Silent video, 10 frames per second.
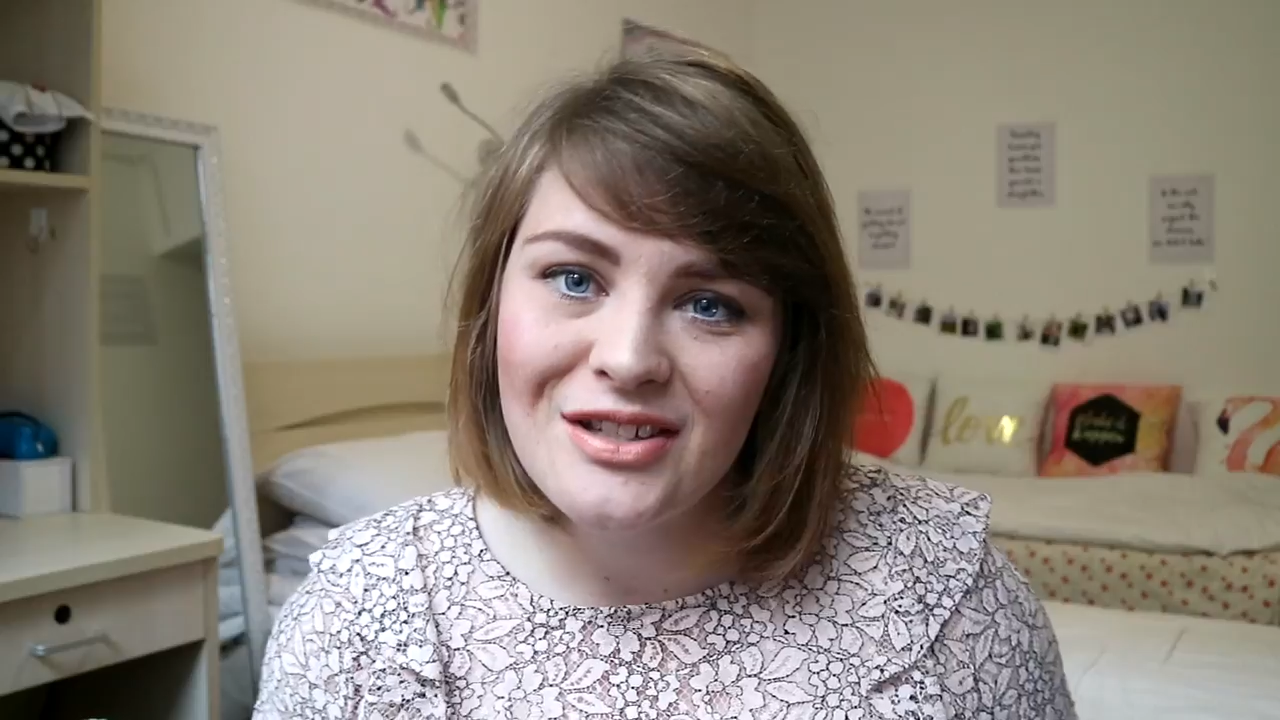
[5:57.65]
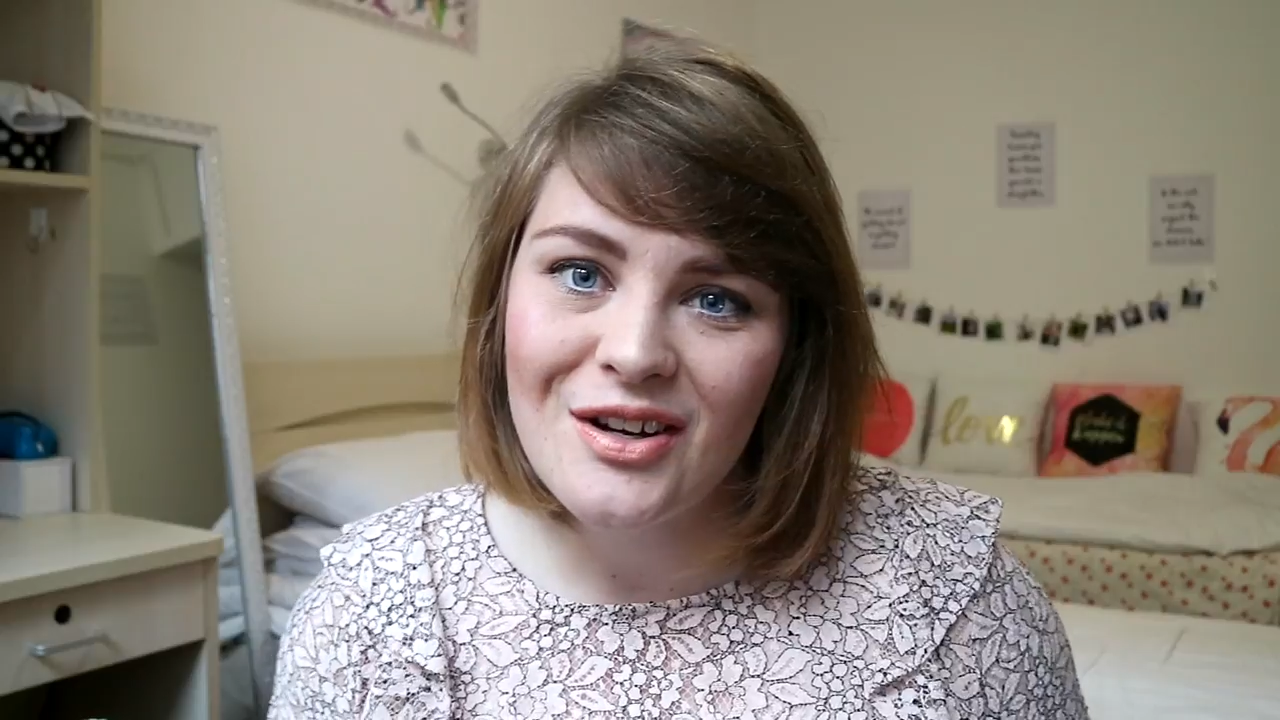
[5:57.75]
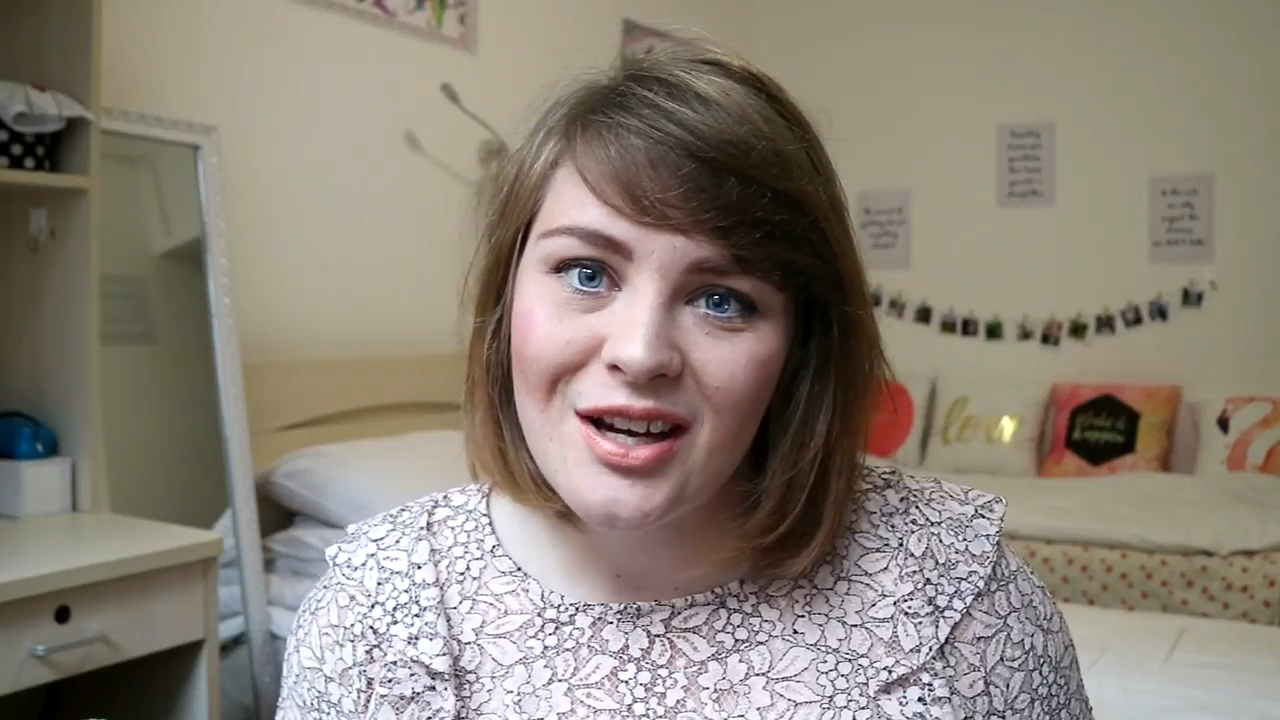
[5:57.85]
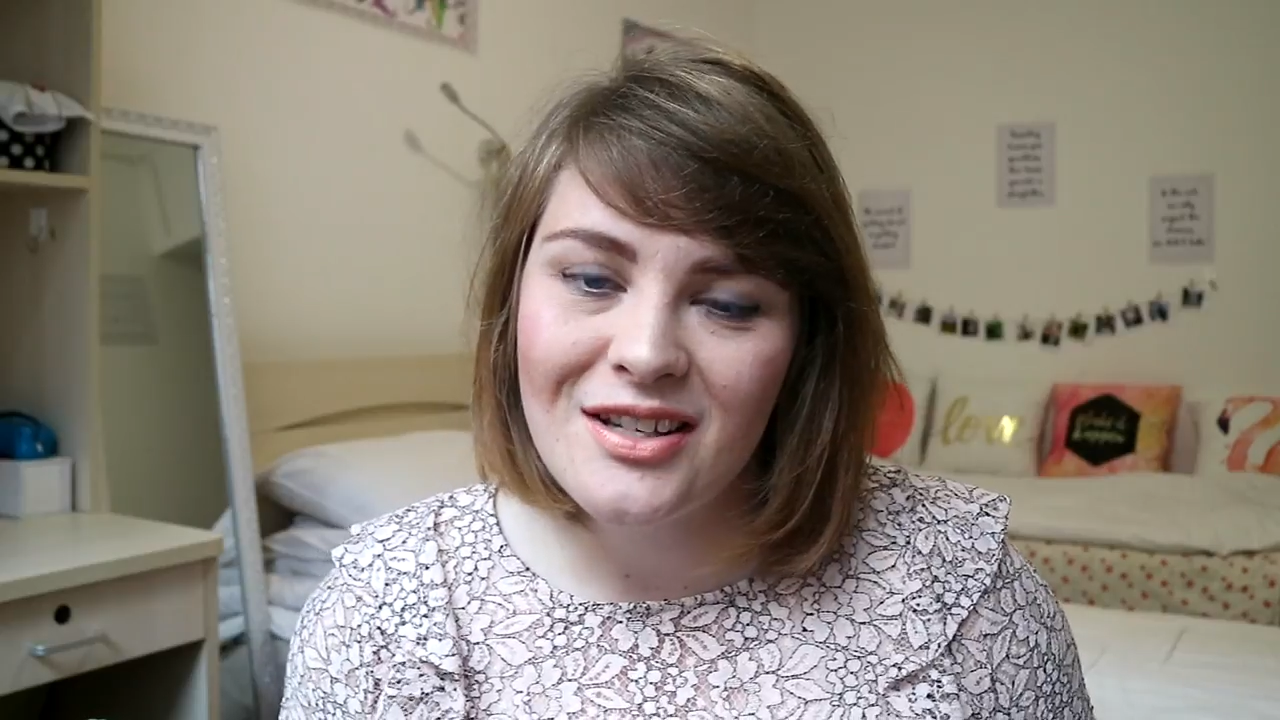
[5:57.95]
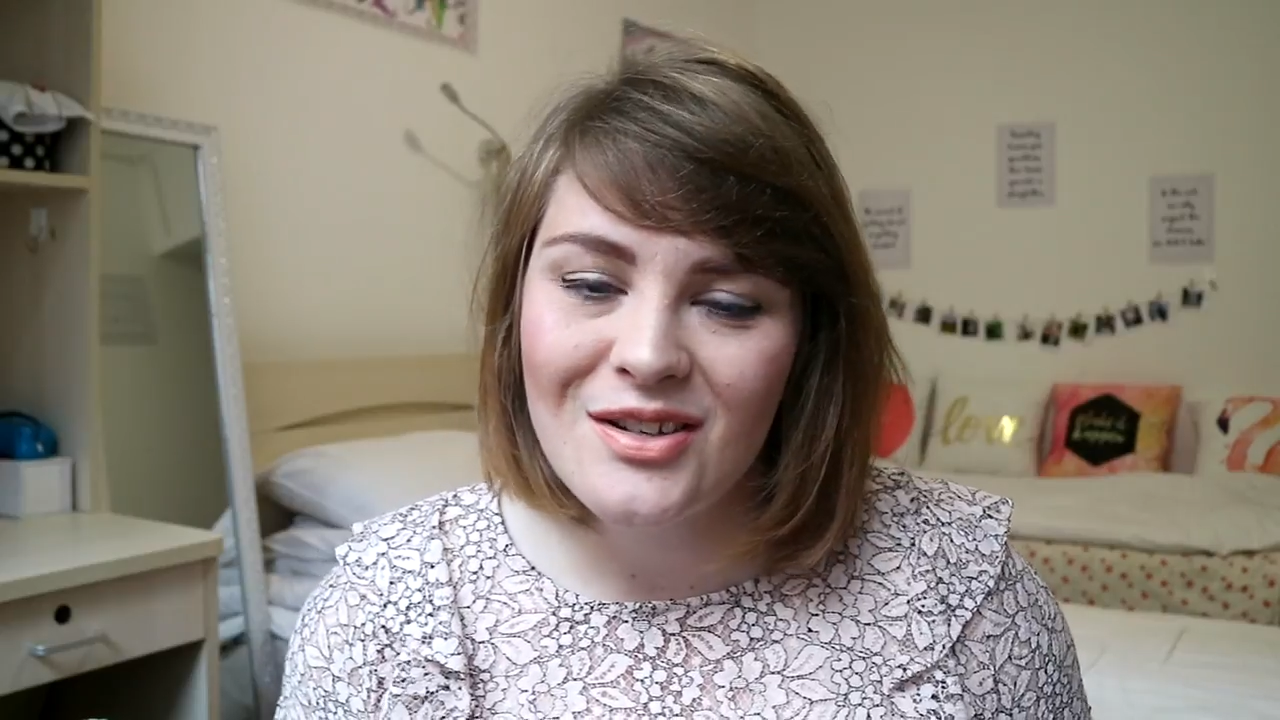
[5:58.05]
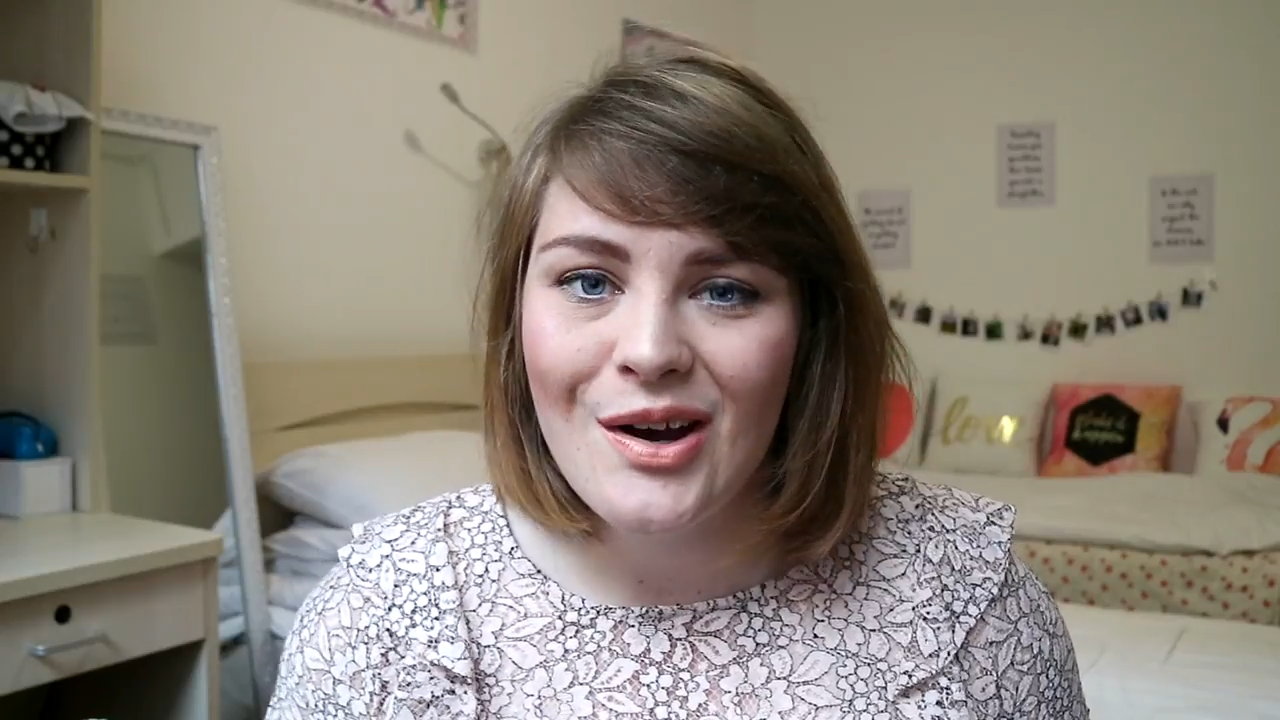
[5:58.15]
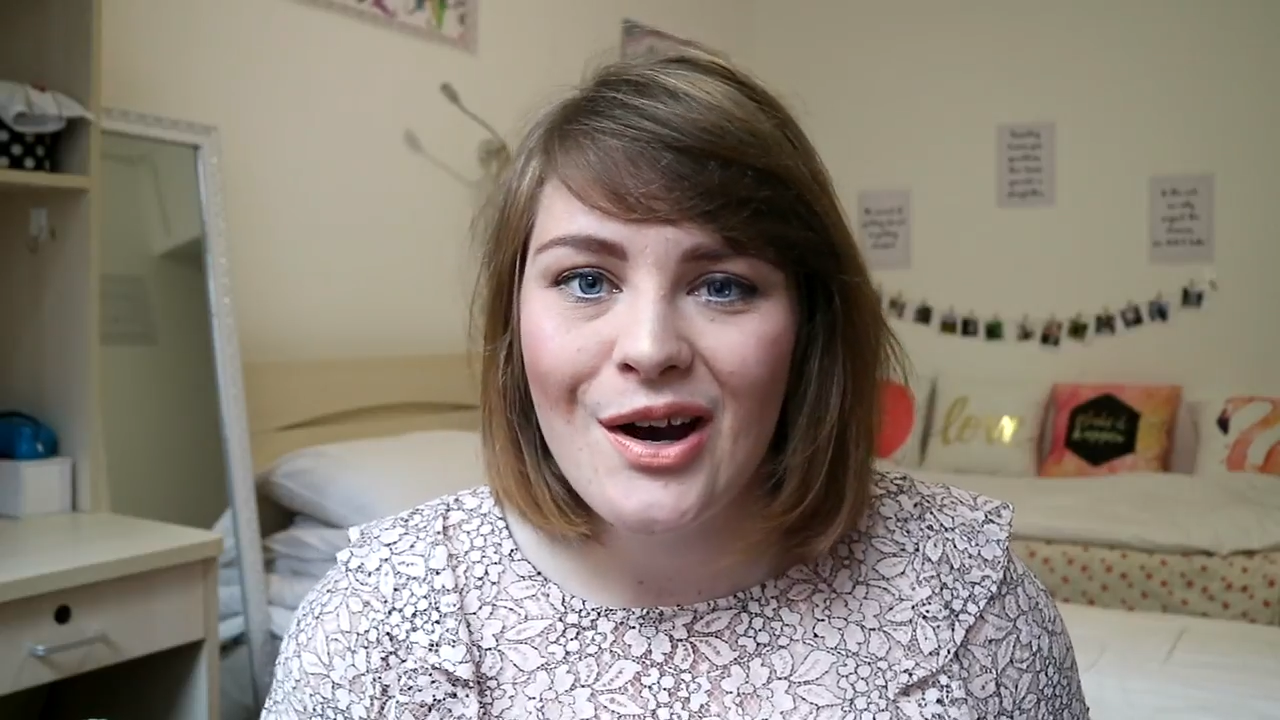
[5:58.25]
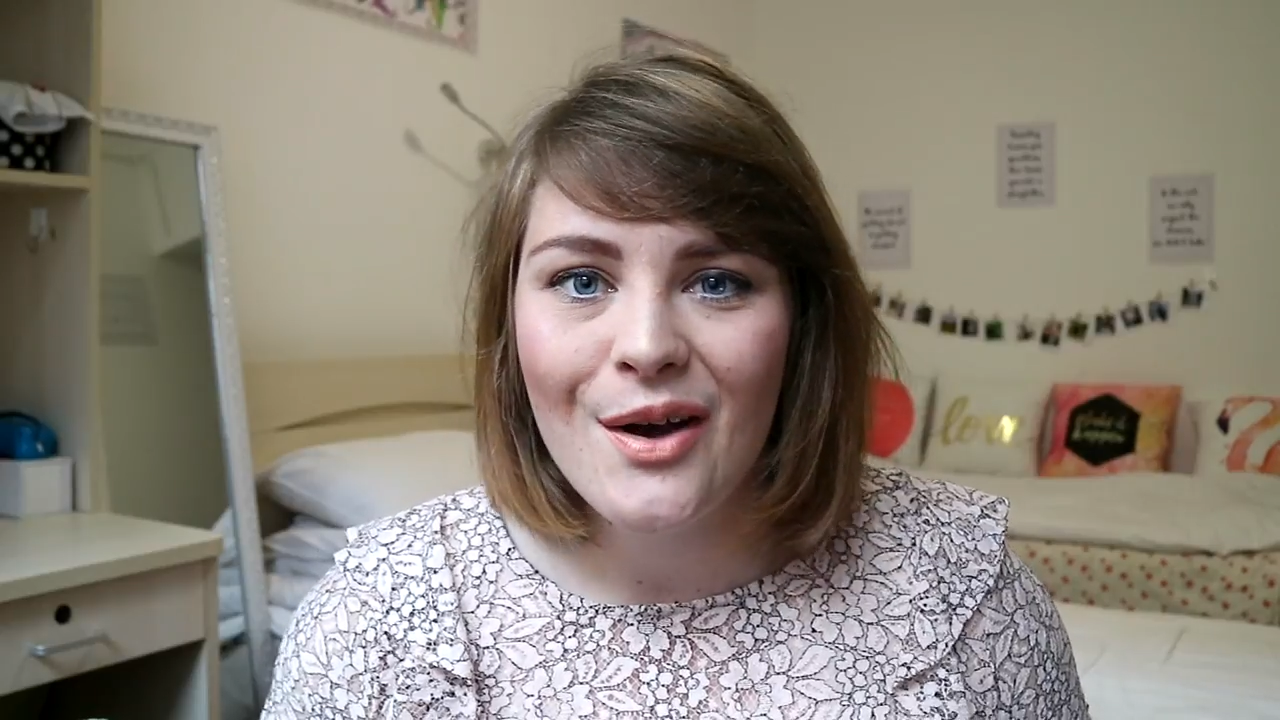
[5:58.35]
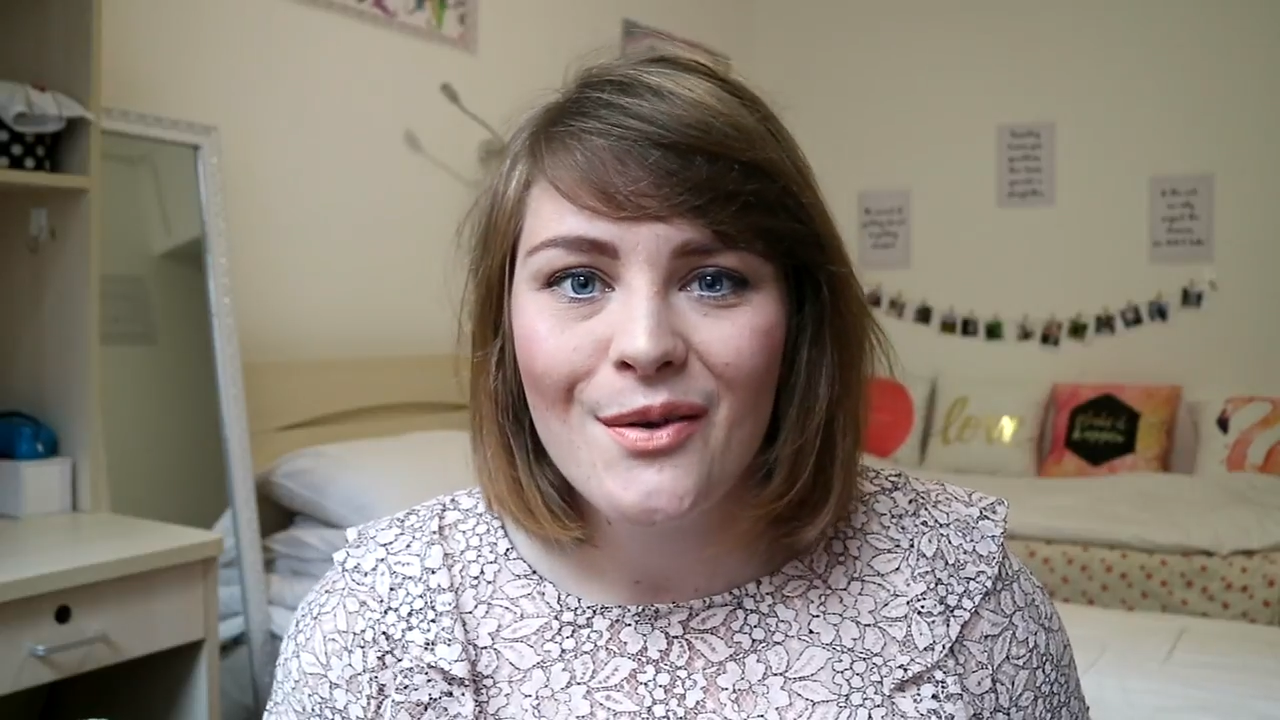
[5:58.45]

talking to her,